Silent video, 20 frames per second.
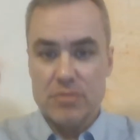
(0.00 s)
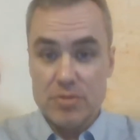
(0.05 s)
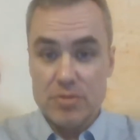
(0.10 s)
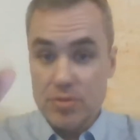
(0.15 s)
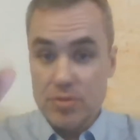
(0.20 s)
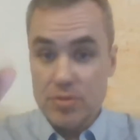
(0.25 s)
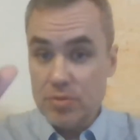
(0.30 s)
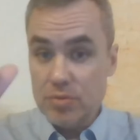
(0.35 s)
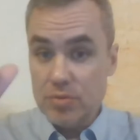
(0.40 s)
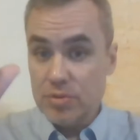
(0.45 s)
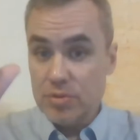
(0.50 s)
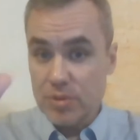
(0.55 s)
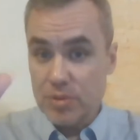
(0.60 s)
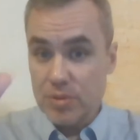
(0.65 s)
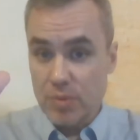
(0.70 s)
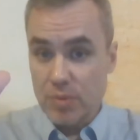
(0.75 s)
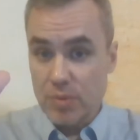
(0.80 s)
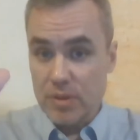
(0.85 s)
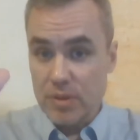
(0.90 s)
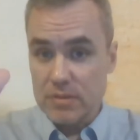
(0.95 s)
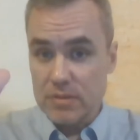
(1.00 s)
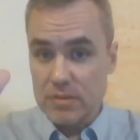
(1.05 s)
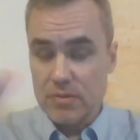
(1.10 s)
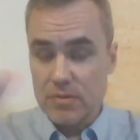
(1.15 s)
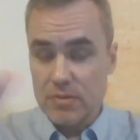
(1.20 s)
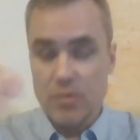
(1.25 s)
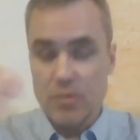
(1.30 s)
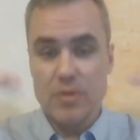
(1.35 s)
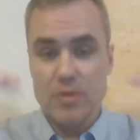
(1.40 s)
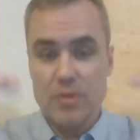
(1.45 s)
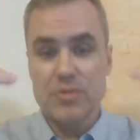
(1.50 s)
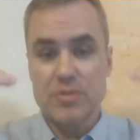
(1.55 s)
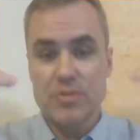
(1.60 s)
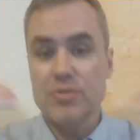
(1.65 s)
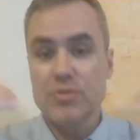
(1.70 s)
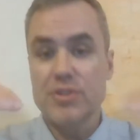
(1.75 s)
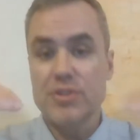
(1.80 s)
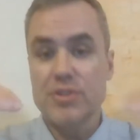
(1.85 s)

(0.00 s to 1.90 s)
too short or too